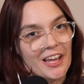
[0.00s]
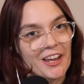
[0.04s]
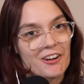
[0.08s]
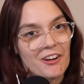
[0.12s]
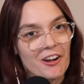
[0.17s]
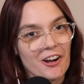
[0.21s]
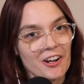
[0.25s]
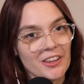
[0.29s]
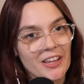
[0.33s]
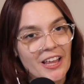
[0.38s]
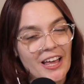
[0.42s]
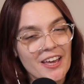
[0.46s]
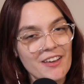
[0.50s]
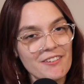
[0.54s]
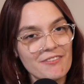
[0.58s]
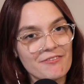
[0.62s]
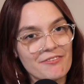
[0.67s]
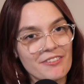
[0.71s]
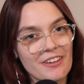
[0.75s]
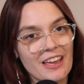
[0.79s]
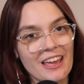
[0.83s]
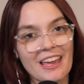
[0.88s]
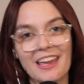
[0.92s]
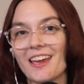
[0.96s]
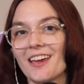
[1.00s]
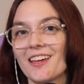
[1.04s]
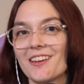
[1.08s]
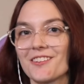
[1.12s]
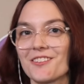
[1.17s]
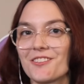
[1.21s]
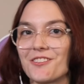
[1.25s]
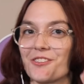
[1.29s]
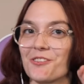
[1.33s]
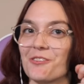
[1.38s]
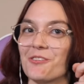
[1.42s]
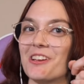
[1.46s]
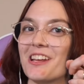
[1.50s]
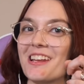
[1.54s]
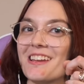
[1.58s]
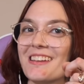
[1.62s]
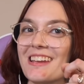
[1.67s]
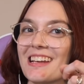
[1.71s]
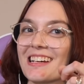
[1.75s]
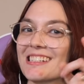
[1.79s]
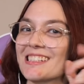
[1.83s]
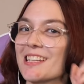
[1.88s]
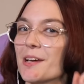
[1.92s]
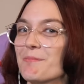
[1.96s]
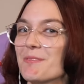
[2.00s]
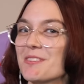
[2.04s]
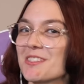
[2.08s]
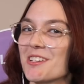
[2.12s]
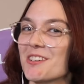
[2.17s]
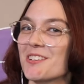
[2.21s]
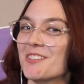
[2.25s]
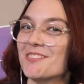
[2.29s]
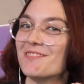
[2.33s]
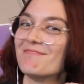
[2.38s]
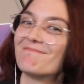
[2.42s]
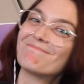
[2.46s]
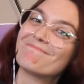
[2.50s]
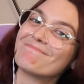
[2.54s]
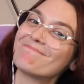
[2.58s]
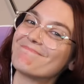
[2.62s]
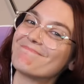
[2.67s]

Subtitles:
and our life, and tune in next episode.